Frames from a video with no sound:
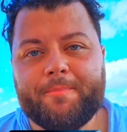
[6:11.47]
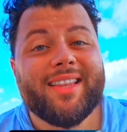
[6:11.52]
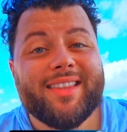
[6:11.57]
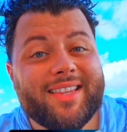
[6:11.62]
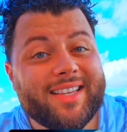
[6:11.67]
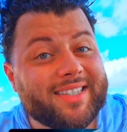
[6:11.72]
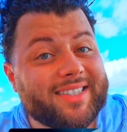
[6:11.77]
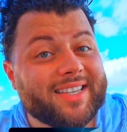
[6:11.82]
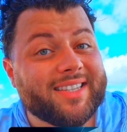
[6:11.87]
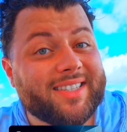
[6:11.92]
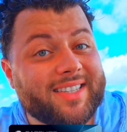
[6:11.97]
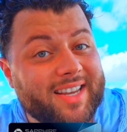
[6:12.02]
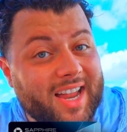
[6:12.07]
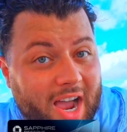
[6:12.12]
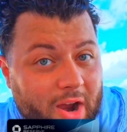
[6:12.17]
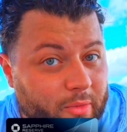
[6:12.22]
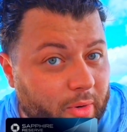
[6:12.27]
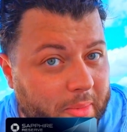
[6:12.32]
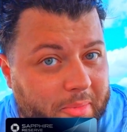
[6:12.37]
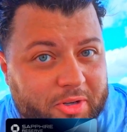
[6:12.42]
This is
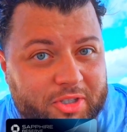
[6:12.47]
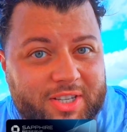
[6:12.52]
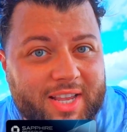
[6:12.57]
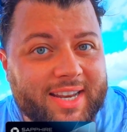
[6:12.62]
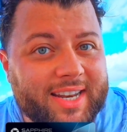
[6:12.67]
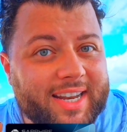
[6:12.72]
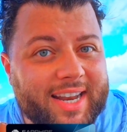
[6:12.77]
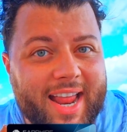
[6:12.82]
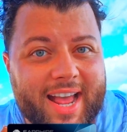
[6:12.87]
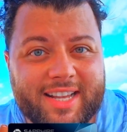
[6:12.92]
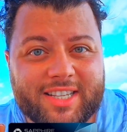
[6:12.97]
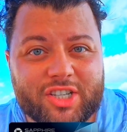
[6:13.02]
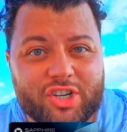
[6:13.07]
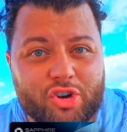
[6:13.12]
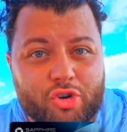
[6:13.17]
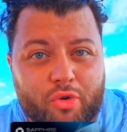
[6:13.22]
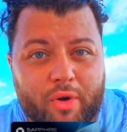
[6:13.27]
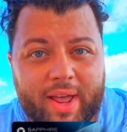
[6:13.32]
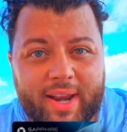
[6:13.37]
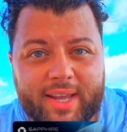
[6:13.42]
not represented as a
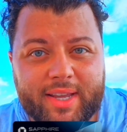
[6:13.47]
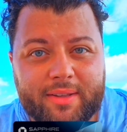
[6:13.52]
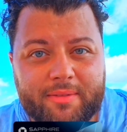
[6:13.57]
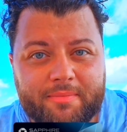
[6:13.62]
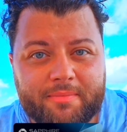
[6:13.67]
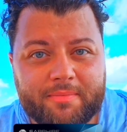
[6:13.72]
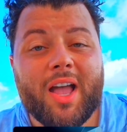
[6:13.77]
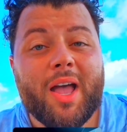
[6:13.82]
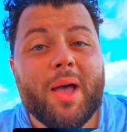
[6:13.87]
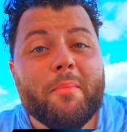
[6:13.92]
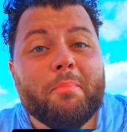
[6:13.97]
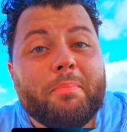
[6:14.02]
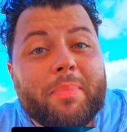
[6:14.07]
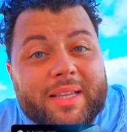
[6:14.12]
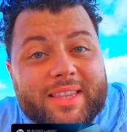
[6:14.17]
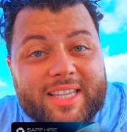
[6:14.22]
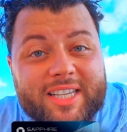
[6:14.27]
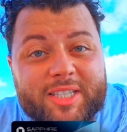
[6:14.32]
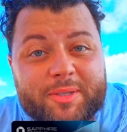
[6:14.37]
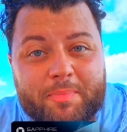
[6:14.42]
credit, but
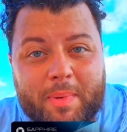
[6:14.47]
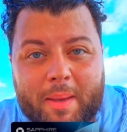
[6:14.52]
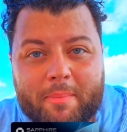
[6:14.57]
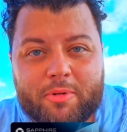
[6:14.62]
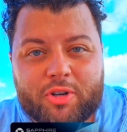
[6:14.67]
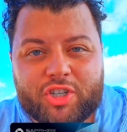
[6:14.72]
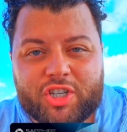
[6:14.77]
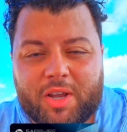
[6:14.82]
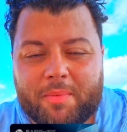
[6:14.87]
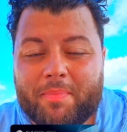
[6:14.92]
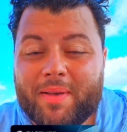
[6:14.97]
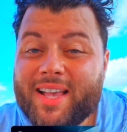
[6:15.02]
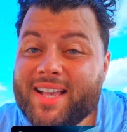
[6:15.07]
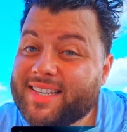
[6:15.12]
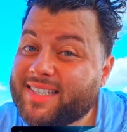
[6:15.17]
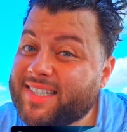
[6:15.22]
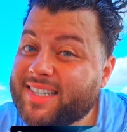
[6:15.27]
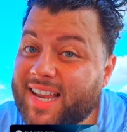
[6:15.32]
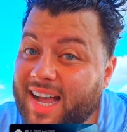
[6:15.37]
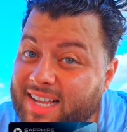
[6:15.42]
this membership
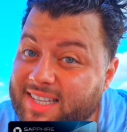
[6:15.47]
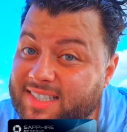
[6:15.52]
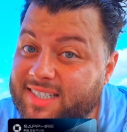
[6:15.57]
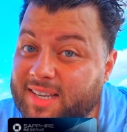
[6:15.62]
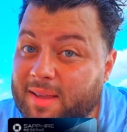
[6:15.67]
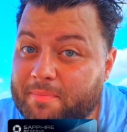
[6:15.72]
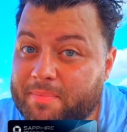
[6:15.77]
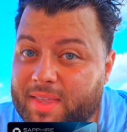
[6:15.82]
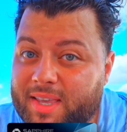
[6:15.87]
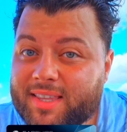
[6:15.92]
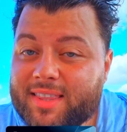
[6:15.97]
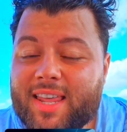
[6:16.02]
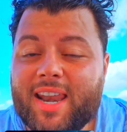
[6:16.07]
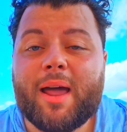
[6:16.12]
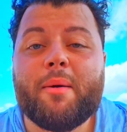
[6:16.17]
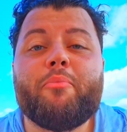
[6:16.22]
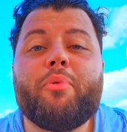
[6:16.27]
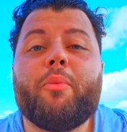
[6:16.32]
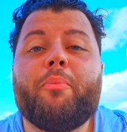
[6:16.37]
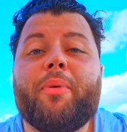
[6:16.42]
is not something that
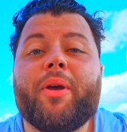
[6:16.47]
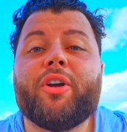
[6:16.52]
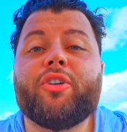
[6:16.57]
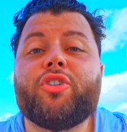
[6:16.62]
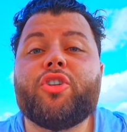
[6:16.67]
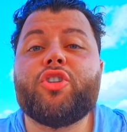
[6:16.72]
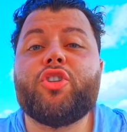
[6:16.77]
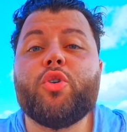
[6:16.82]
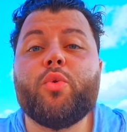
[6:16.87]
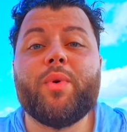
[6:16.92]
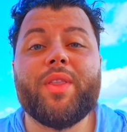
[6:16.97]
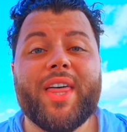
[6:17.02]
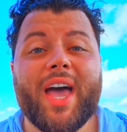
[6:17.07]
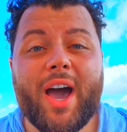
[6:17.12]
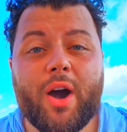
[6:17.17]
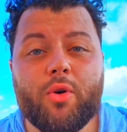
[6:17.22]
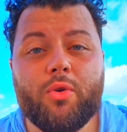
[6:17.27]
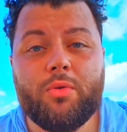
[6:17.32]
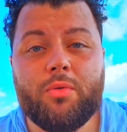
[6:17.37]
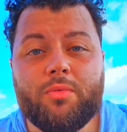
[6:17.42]
I'm prepared to do
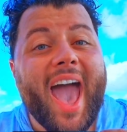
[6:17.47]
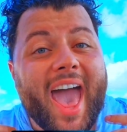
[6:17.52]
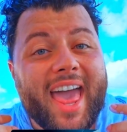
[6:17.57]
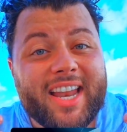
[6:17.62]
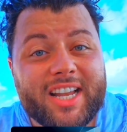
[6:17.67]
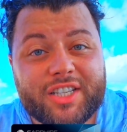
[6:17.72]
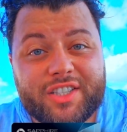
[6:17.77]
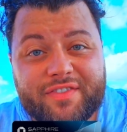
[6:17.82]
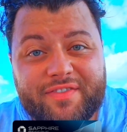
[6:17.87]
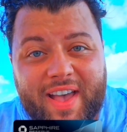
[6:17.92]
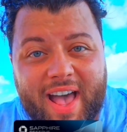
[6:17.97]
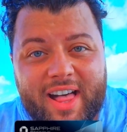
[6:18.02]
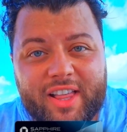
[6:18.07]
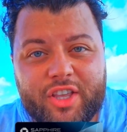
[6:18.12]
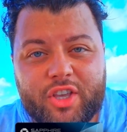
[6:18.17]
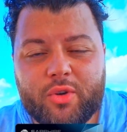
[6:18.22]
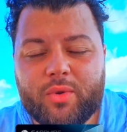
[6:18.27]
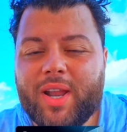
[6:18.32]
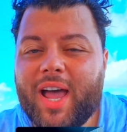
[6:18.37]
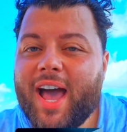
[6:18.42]
without, and it's
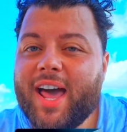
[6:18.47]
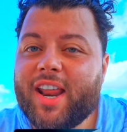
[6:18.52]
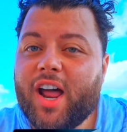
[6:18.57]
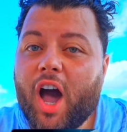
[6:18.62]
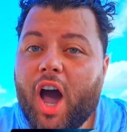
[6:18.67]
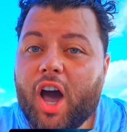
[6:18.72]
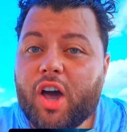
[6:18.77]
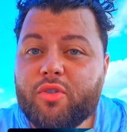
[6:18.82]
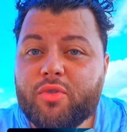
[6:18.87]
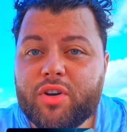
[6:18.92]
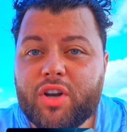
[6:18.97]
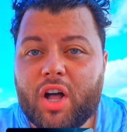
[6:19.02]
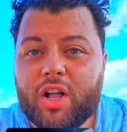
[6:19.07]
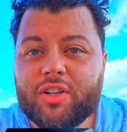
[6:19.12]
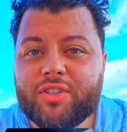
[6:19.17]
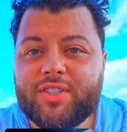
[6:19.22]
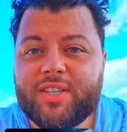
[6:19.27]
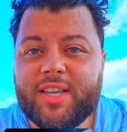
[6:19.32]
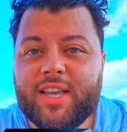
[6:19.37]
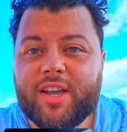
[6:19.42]
valued at
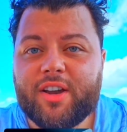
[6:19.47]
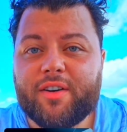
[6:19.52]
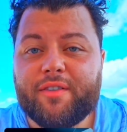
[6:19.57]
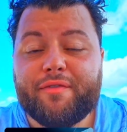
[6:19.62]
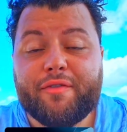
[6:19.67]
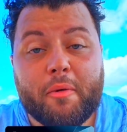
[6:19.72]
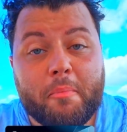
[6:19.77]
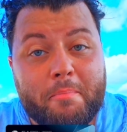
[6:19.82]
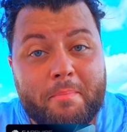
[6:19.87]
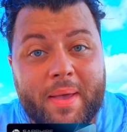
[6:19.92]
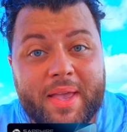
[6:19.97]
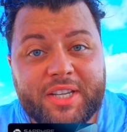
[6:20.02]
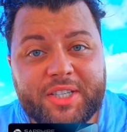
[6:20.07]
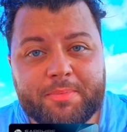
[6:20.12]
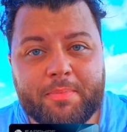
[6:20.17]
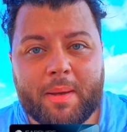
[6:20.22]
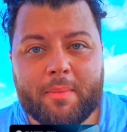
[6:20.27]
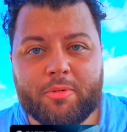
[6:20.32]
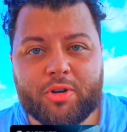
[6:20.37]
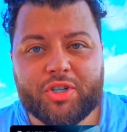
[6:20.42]
$100 a year for base
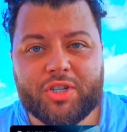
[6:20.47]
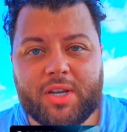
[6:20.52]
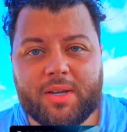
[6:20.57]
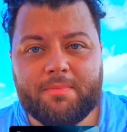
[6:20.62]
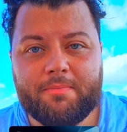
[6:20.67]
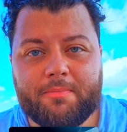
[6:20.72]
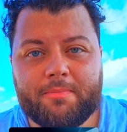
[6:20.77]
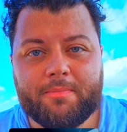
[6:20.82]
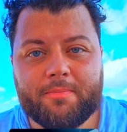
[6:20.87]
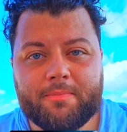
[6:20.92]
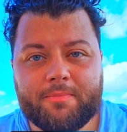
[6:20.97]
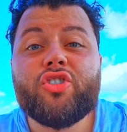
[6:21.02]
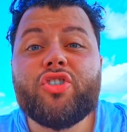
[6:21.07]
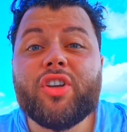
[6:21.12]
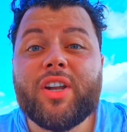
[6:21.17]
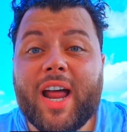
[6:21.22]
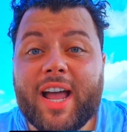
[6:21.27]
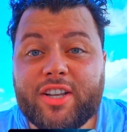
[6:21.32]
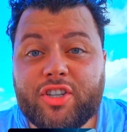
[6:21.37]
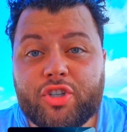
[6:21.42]
membership
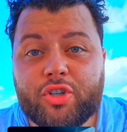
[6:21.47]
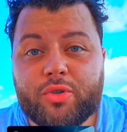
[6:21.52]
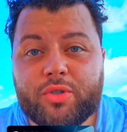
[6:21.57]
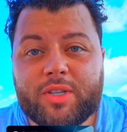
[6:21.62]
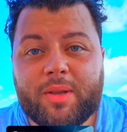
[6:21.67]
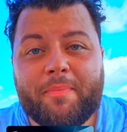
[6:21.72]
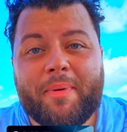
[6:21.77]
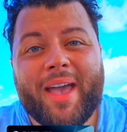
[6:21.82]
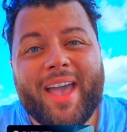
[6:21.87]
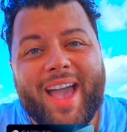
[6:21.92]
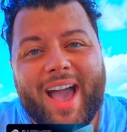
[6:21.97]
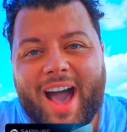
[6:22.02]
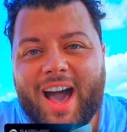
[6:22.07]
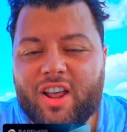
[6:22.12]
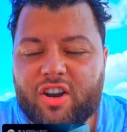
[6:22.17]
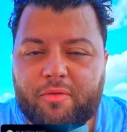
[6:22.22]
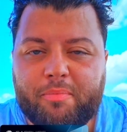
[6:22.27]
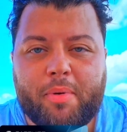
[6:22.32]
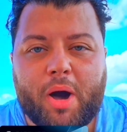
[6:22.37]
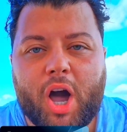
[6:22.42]
should I choose to pay out
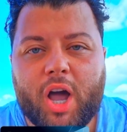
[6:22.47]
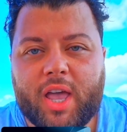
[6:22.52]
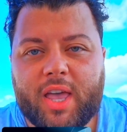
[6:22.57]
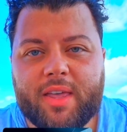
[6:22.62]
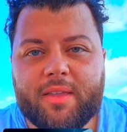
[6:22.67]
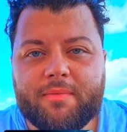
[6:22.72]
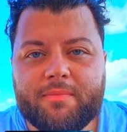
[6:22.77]
of pocket.